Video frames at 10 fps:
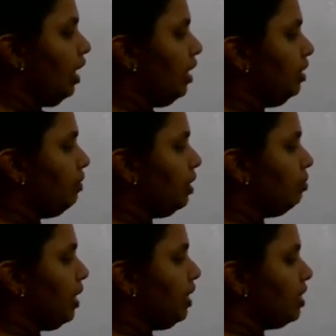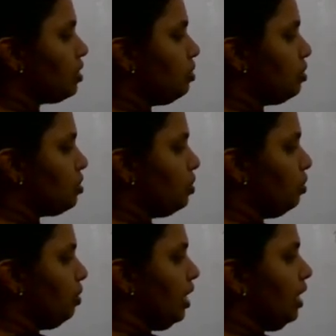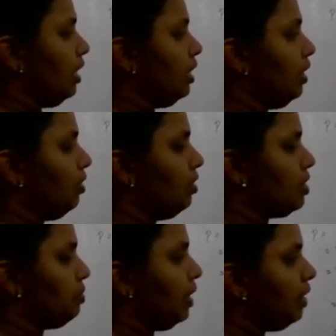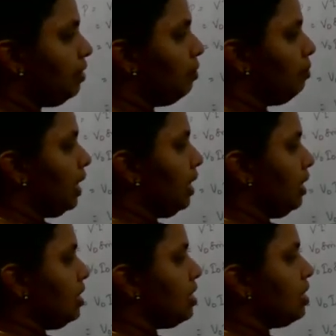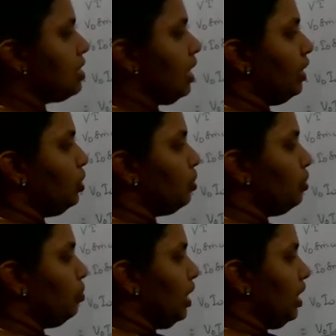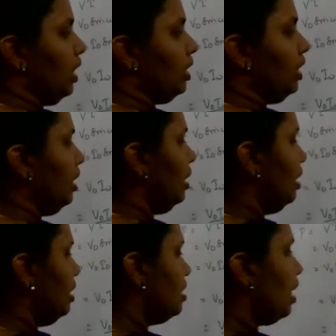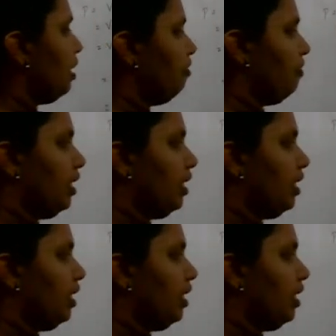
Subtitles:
and 1 minus cos 2 omega t cos 5 minus sin 2 omega t sin